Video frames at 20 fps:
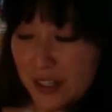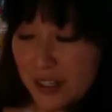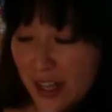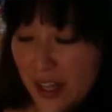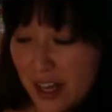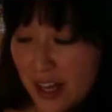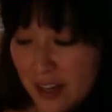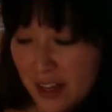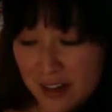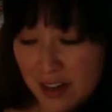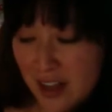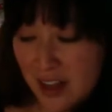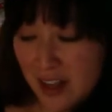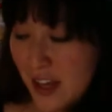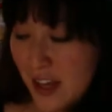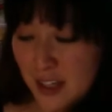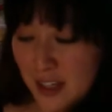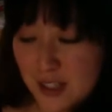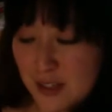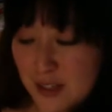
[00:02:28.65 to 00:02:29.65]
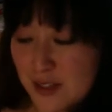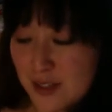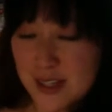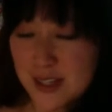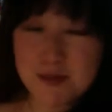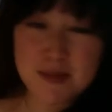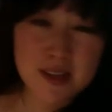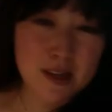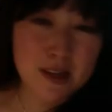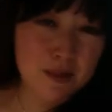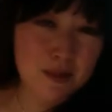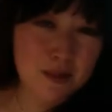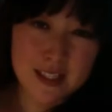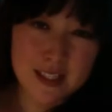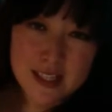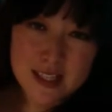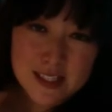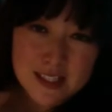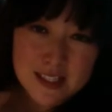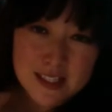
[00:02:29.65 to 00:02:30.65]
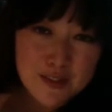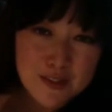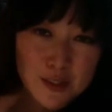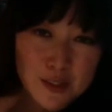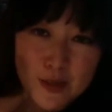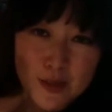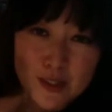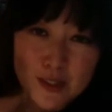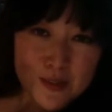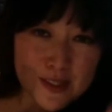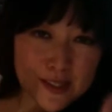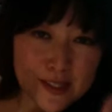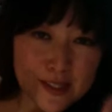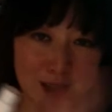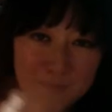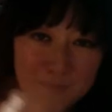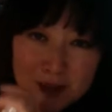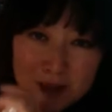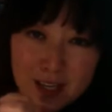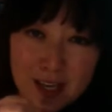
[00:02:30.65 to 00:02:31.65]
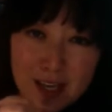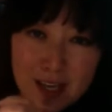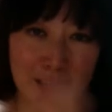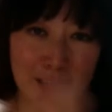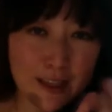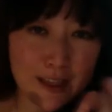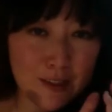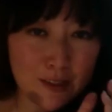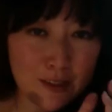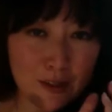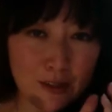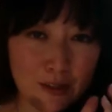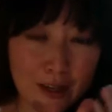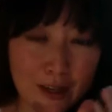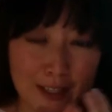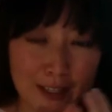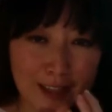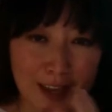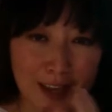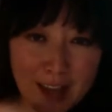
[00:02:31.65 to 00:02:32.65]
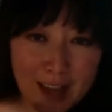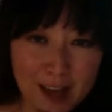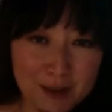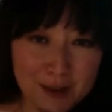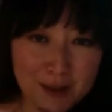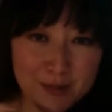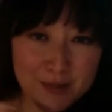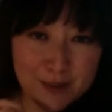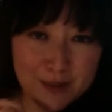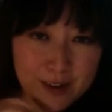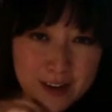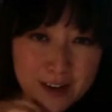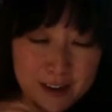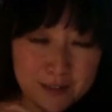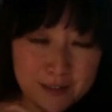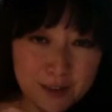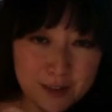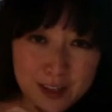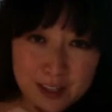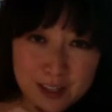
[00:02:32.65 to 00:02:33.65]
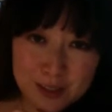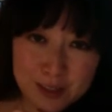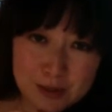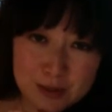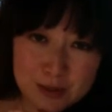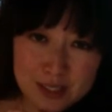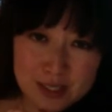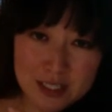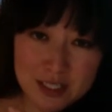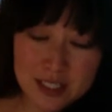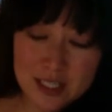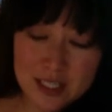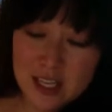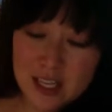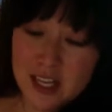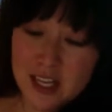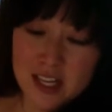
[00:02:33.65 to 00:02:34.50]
And, you know, same thing with these. Even though I do the same thing, I cap it right after I use it.